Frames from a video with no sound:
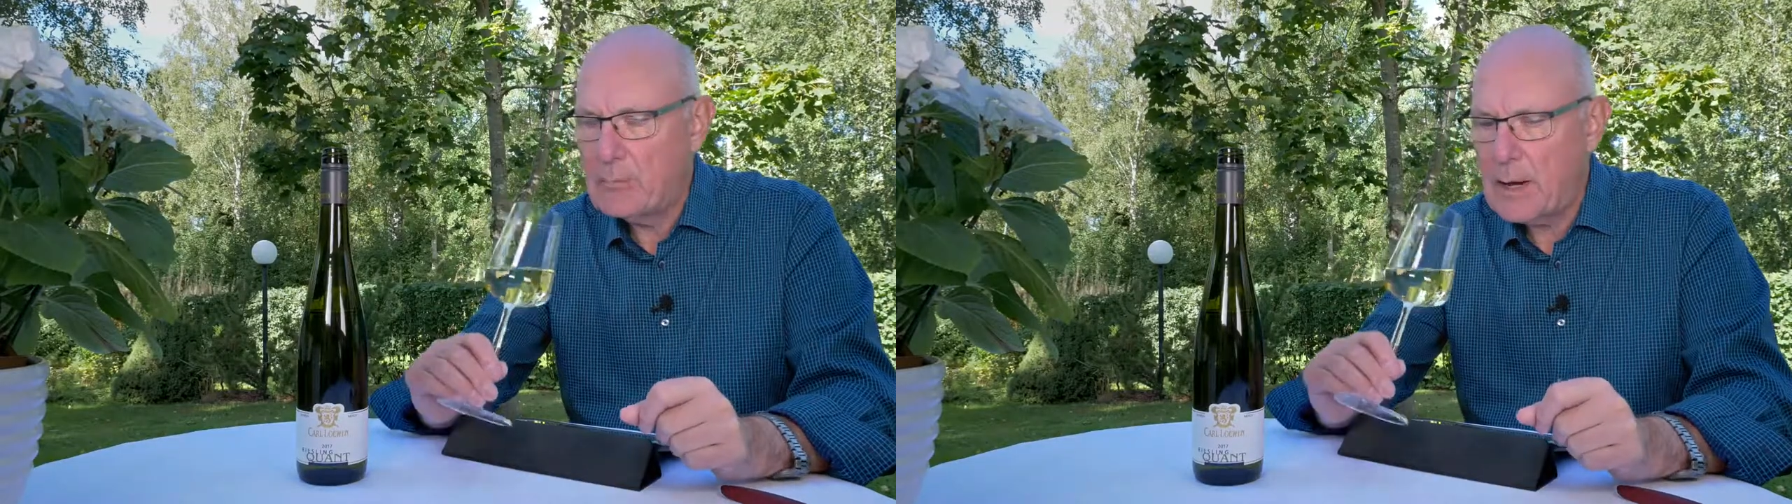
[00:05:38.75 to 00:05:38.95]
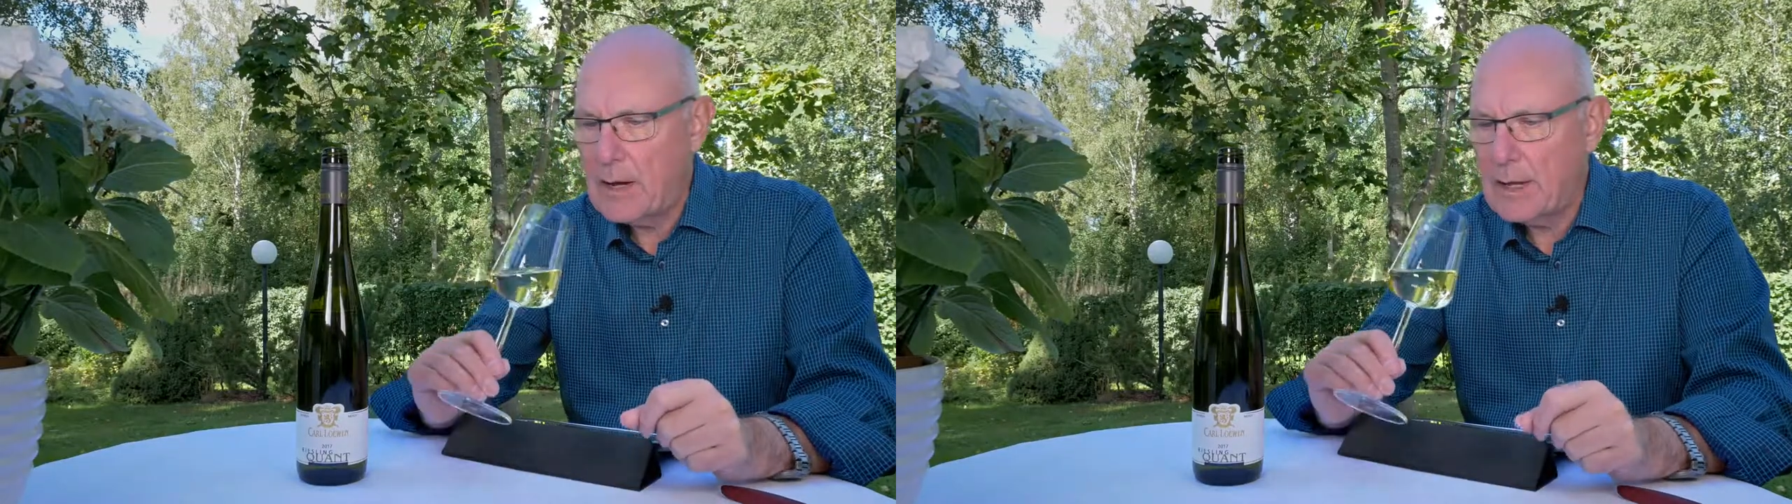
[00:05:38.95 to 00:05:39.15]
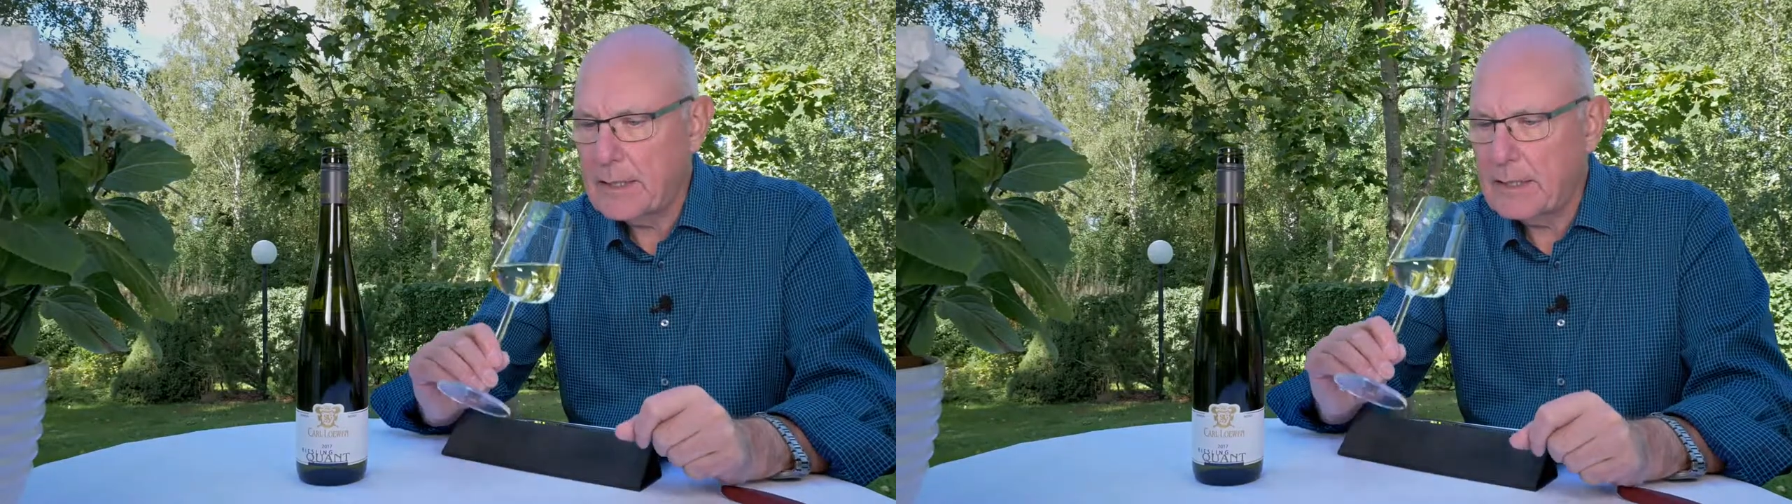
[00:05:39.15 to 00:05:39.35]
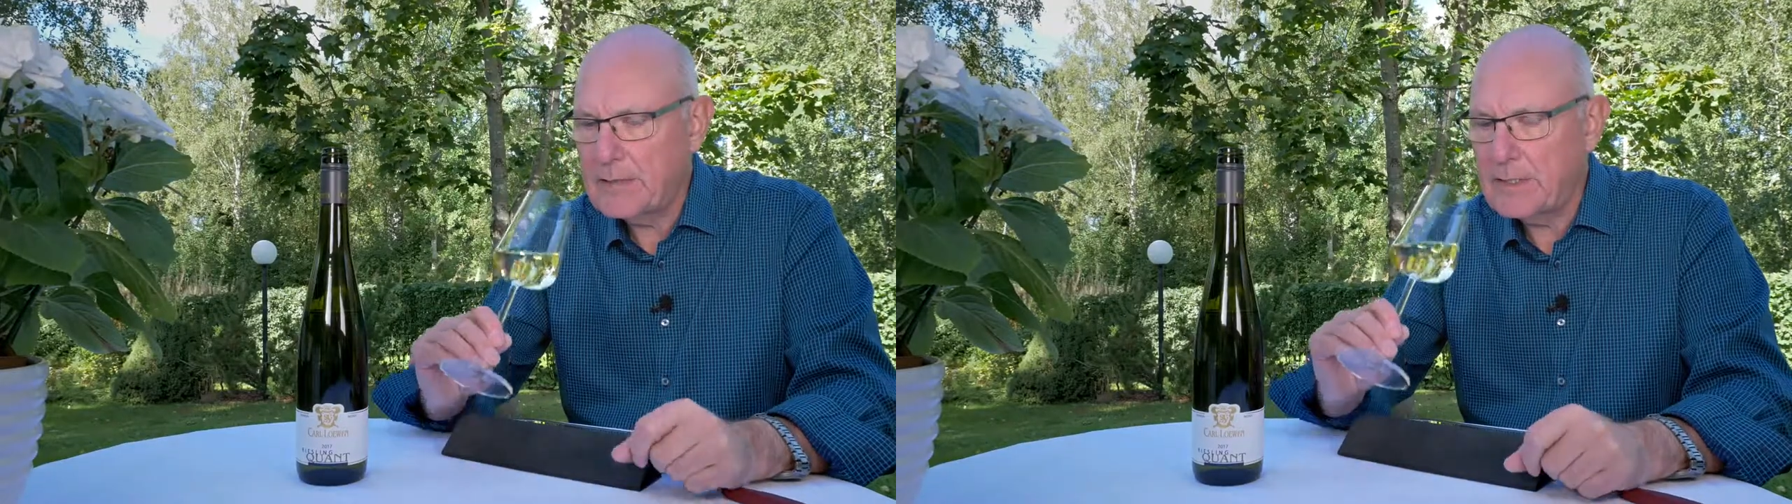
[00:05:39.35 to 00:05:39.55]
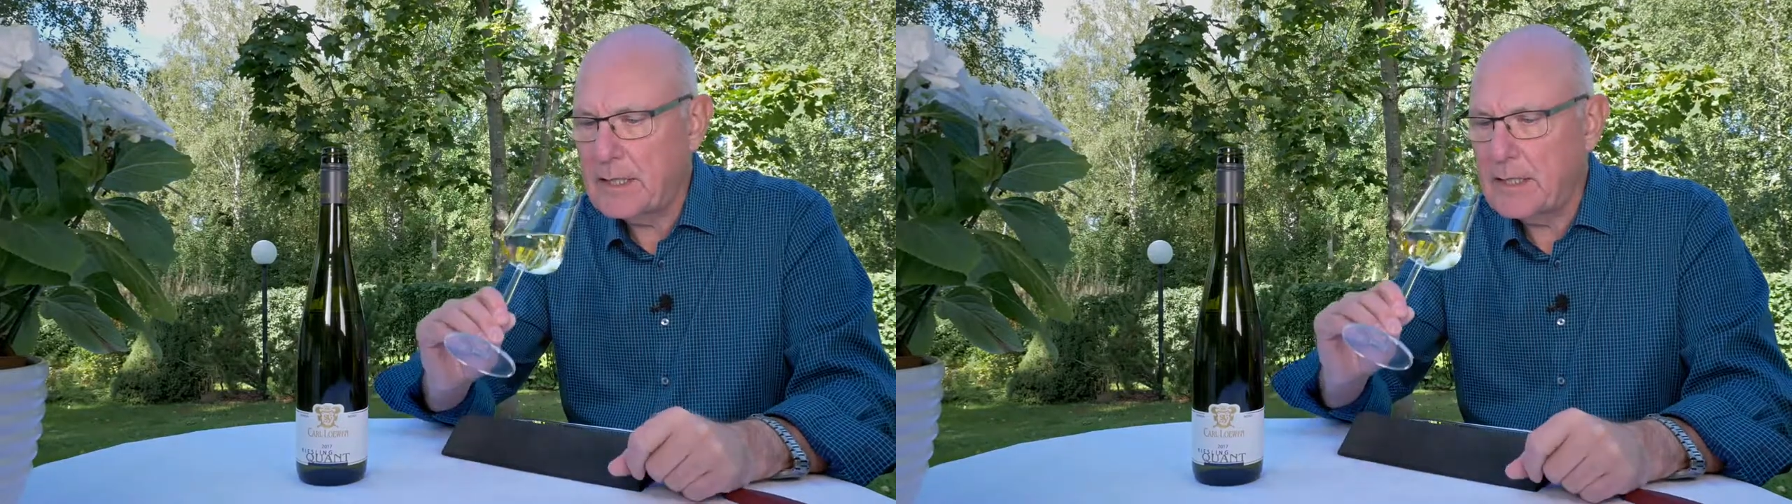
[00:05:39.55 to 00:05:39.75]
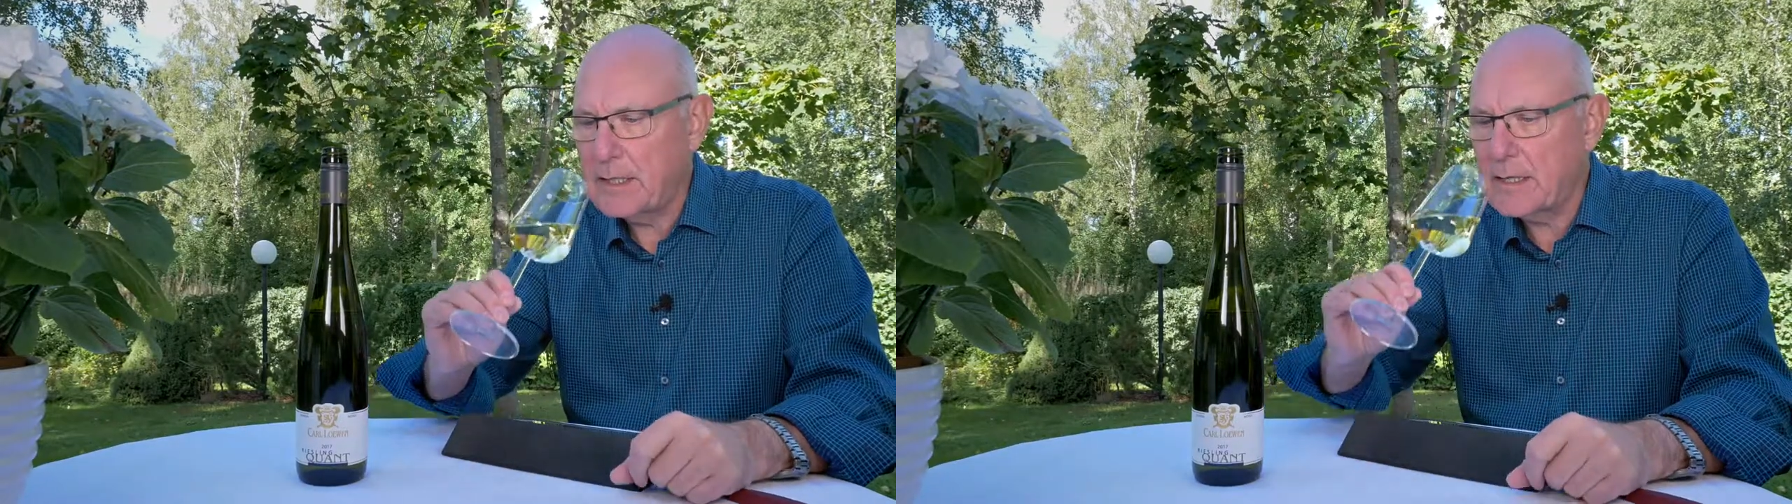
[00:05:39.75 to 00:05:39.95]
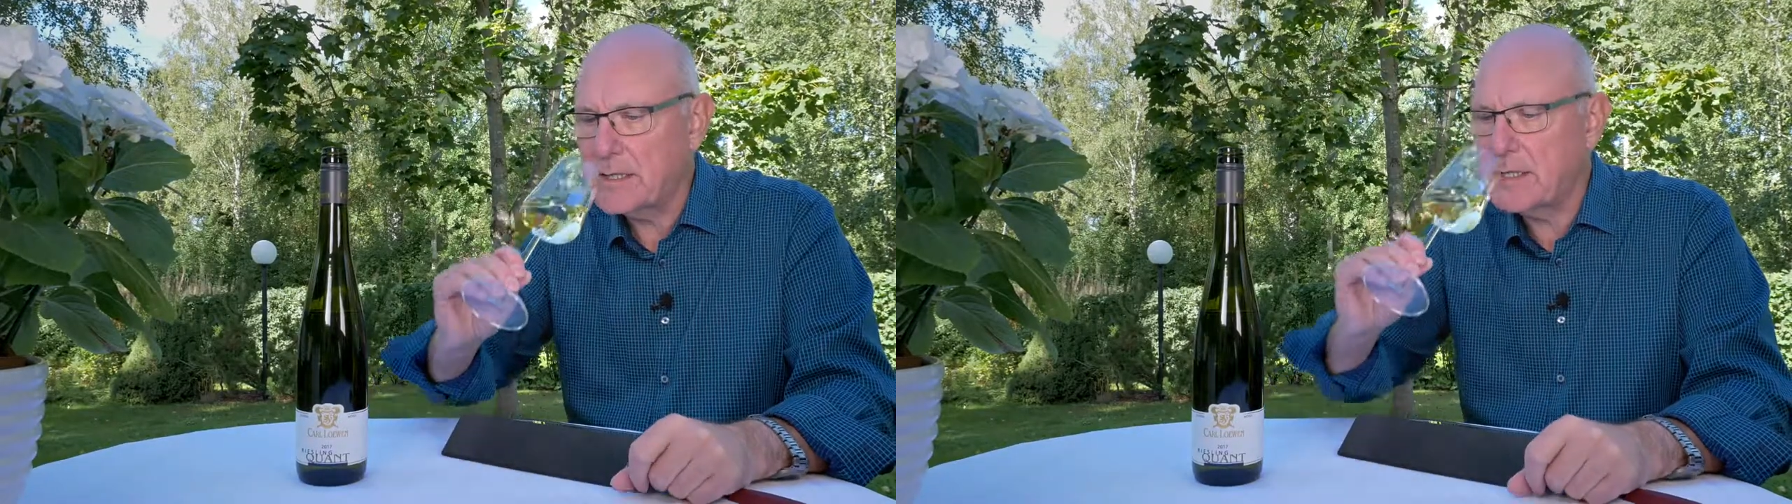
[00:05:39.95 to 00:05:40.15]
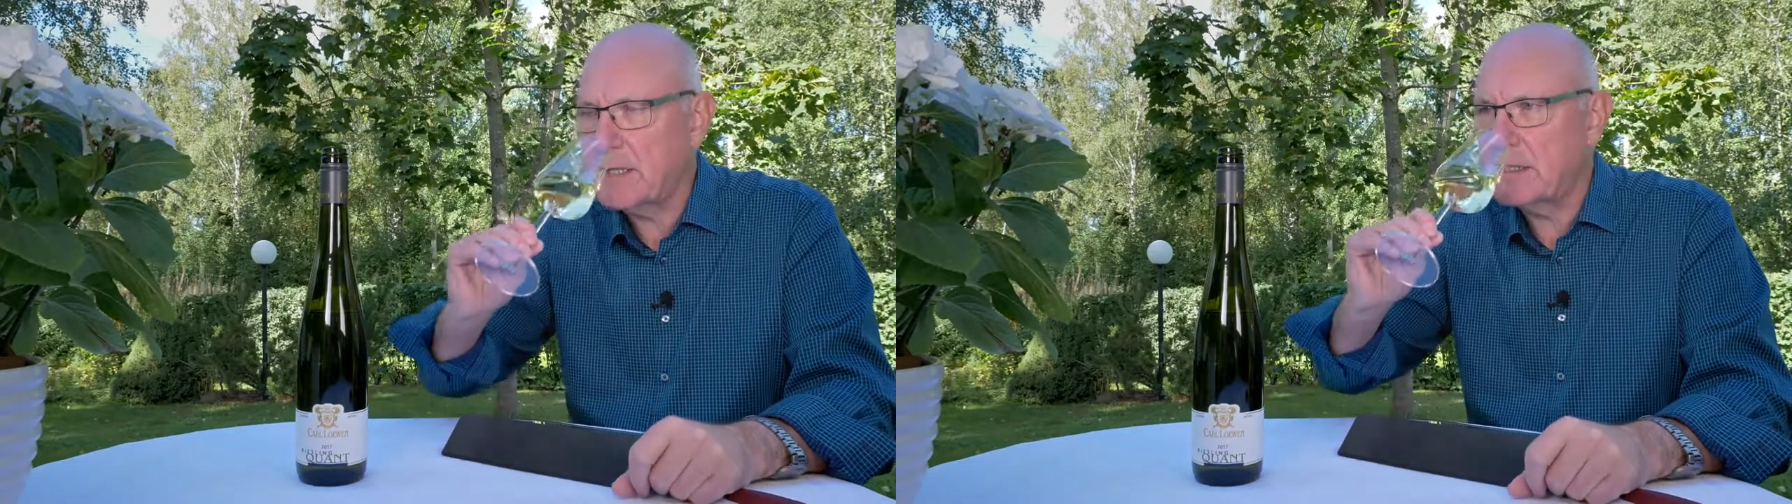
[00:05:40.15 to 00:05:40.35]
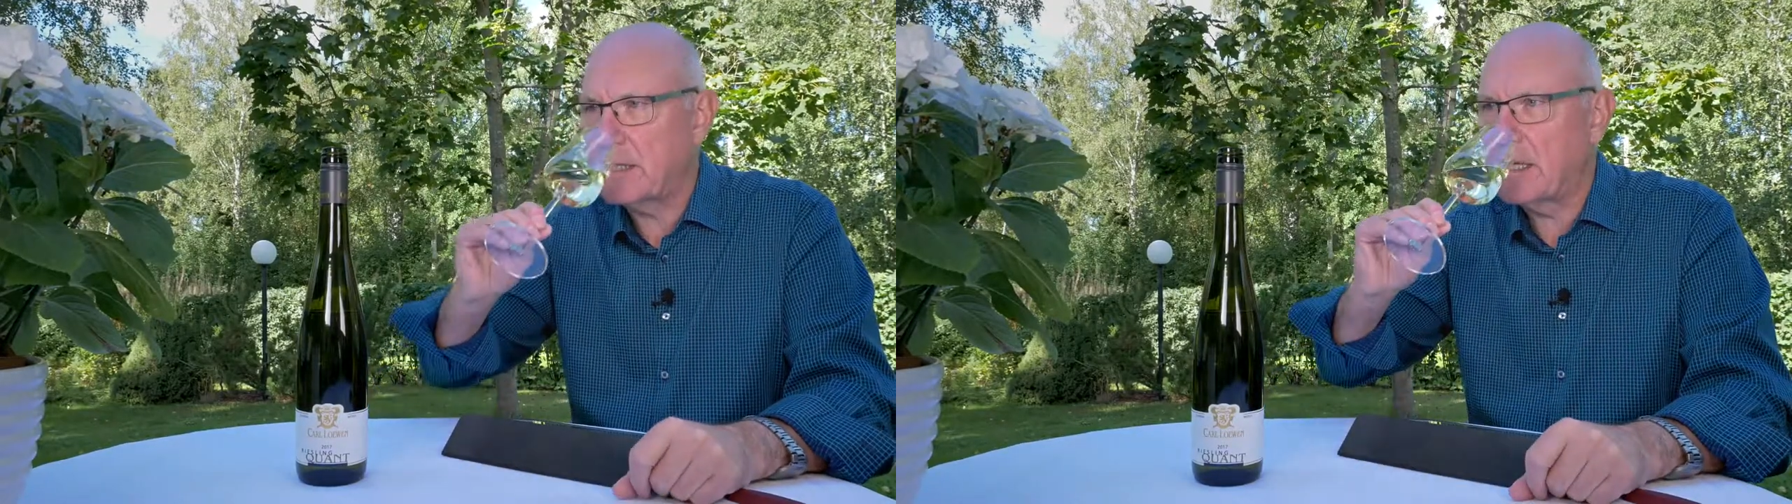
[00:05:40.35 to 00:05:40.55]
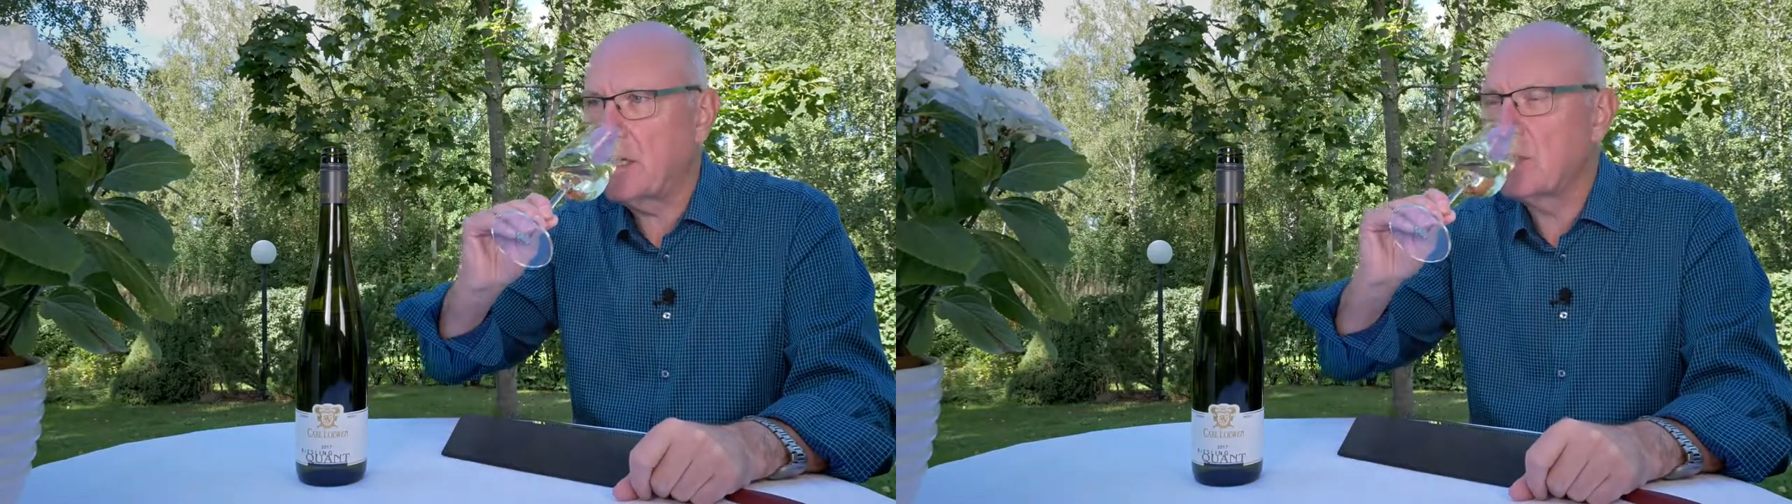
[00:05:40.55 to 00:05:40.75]
by the
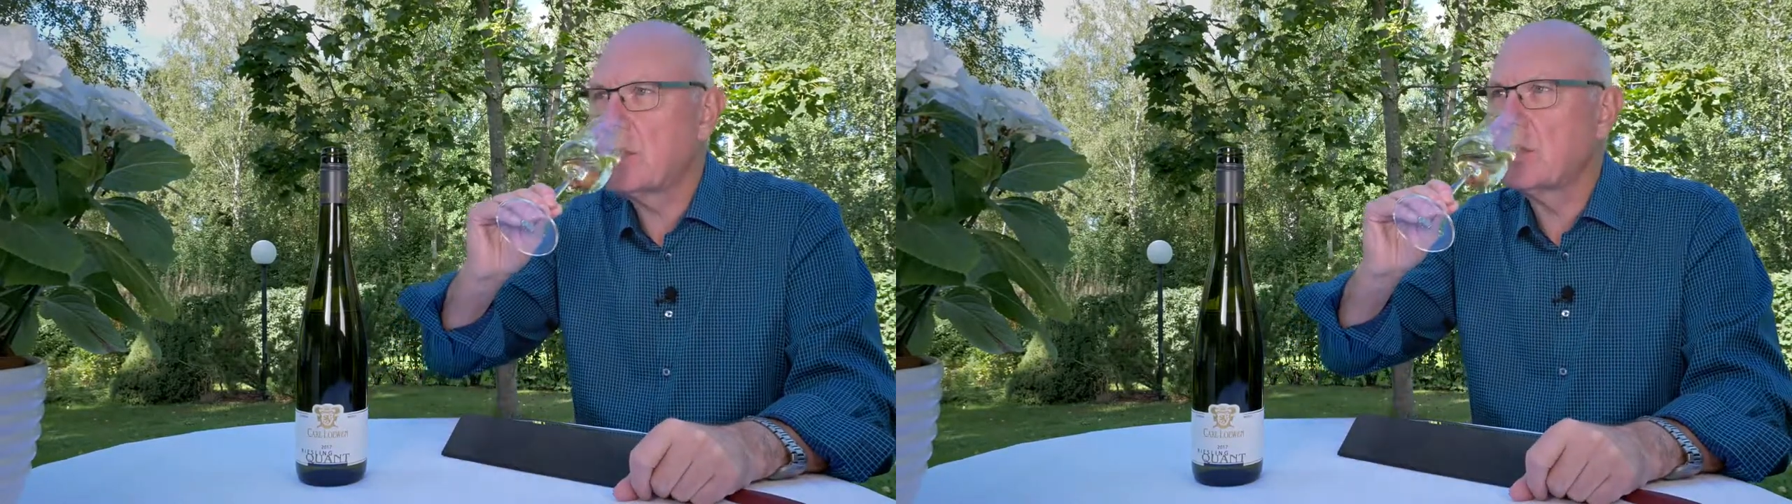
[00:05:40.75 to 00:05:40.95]
acidity,